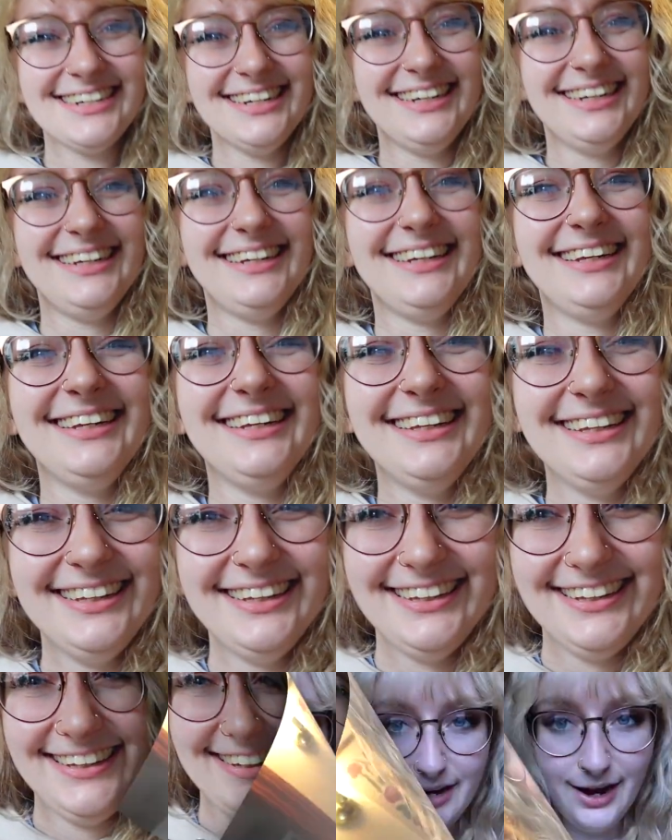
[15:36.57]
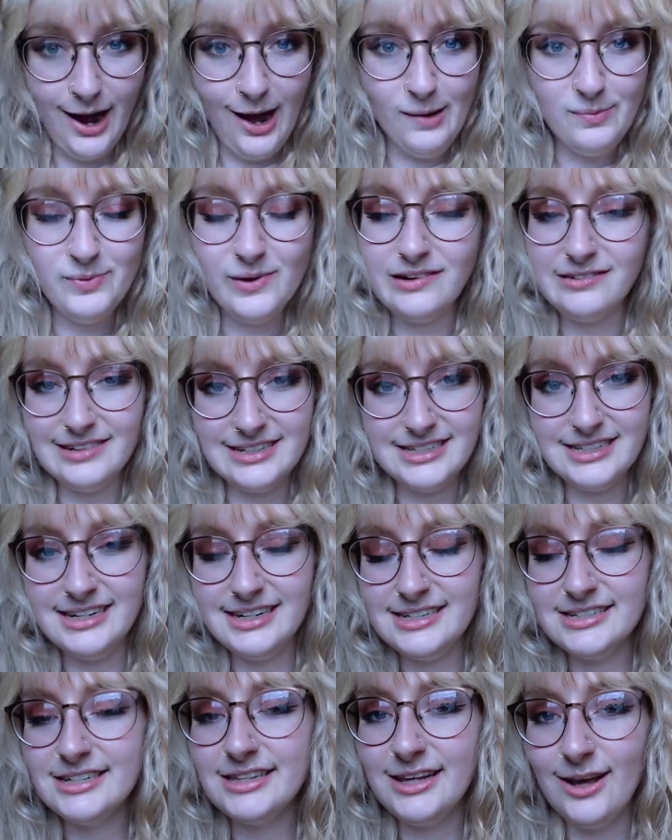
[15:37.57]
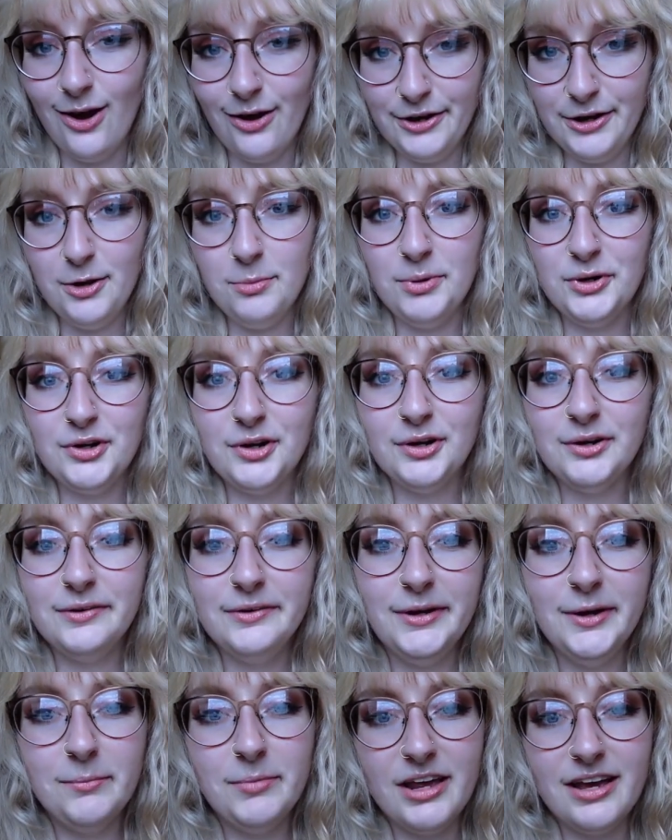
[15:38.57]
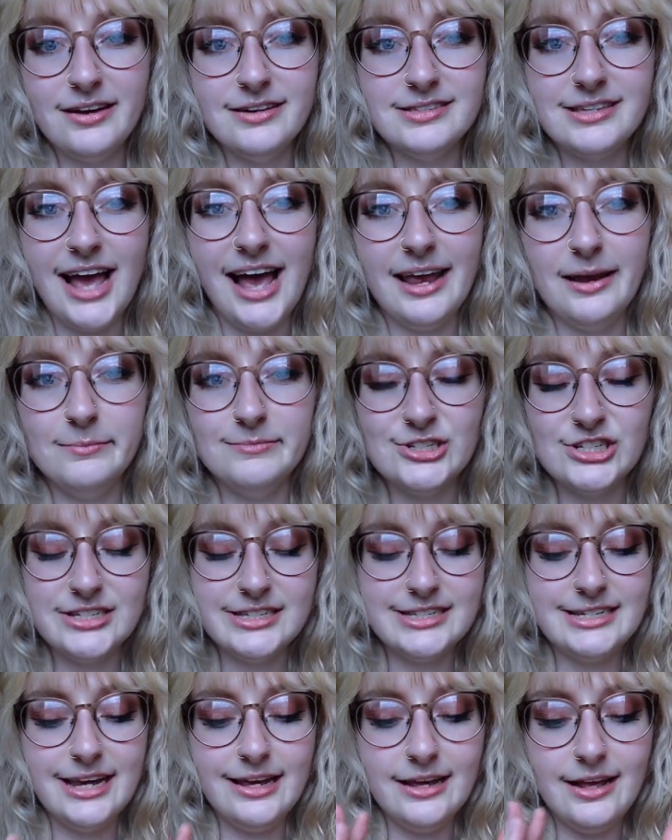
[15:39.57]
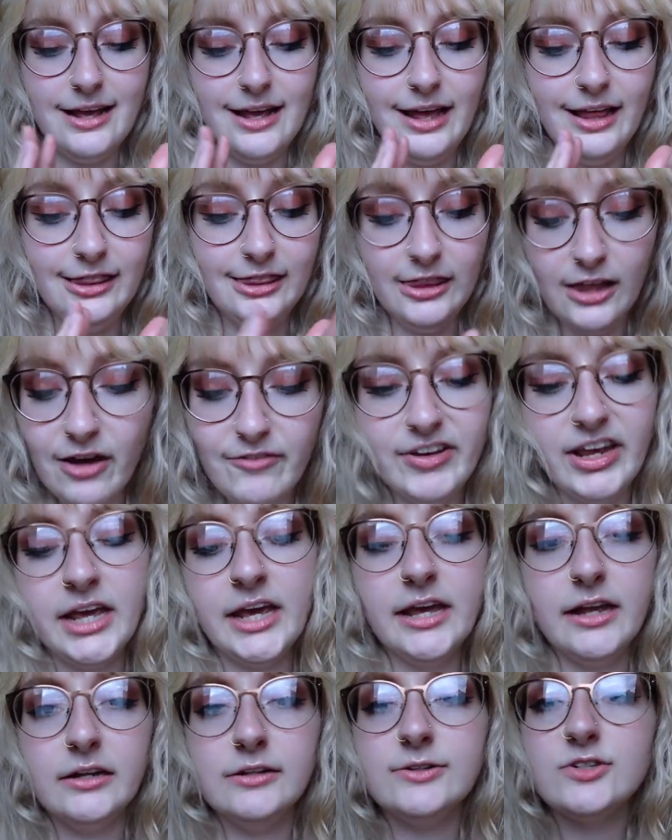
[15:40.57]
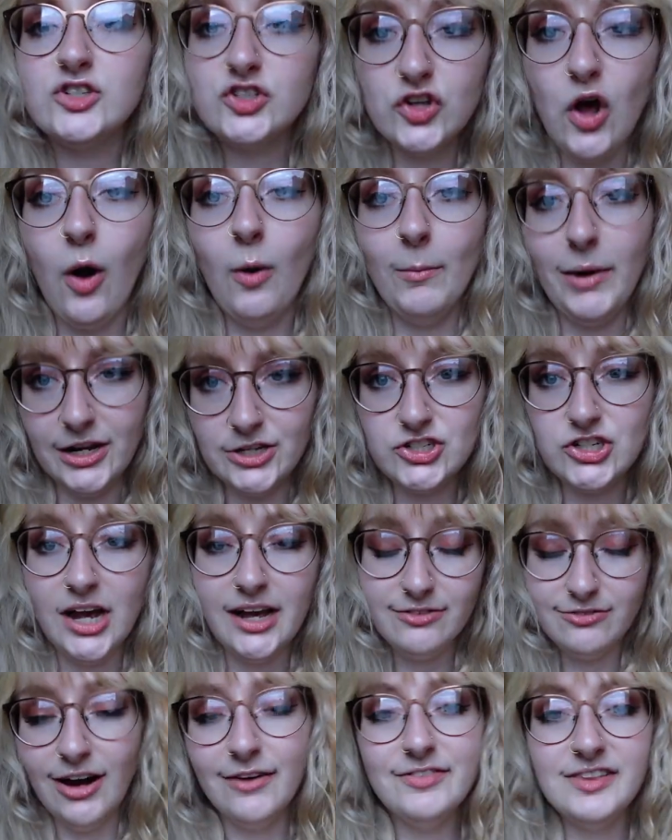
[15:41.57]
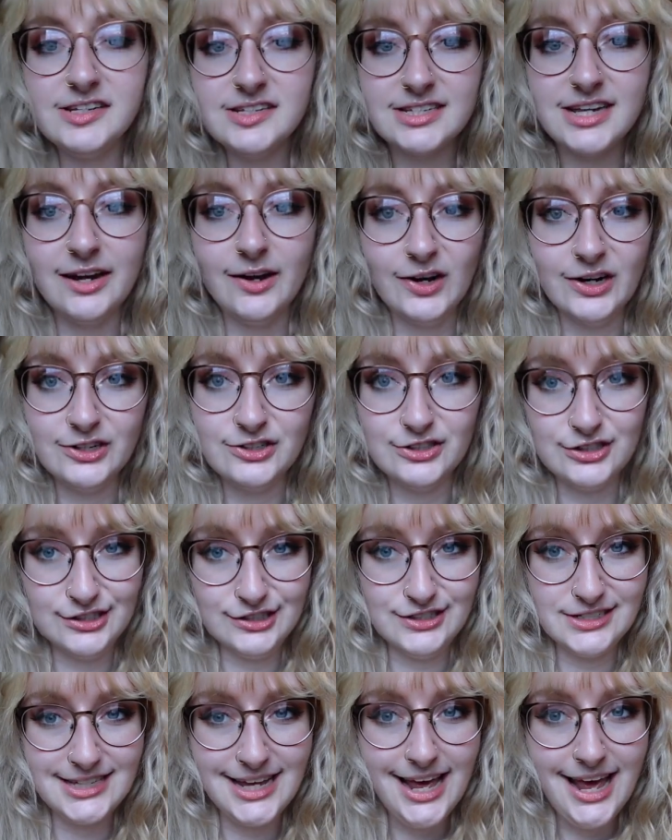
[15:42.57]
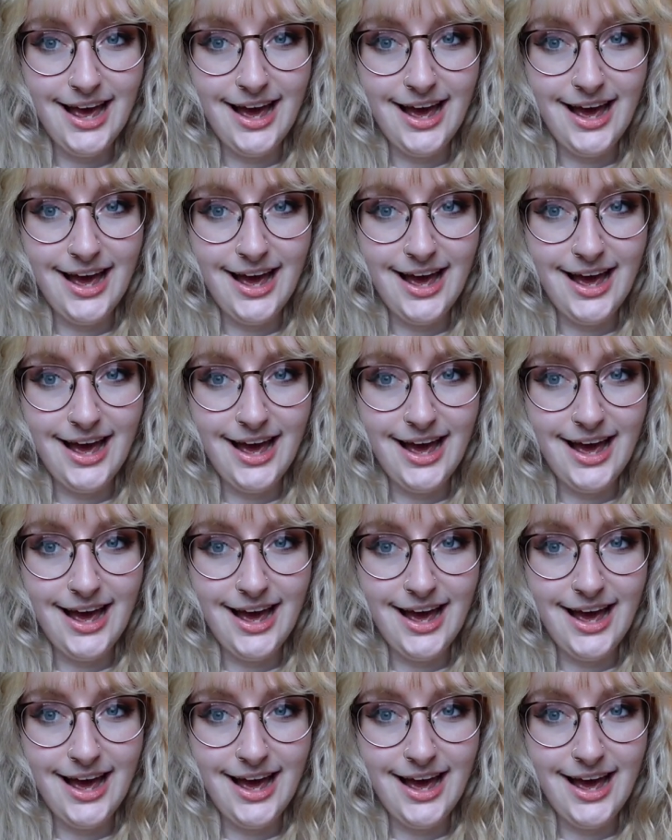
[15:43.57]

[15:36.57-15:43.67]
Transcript: I was tearing up while listening to the audiobook earlier because I am just loving it so much. I love these characters.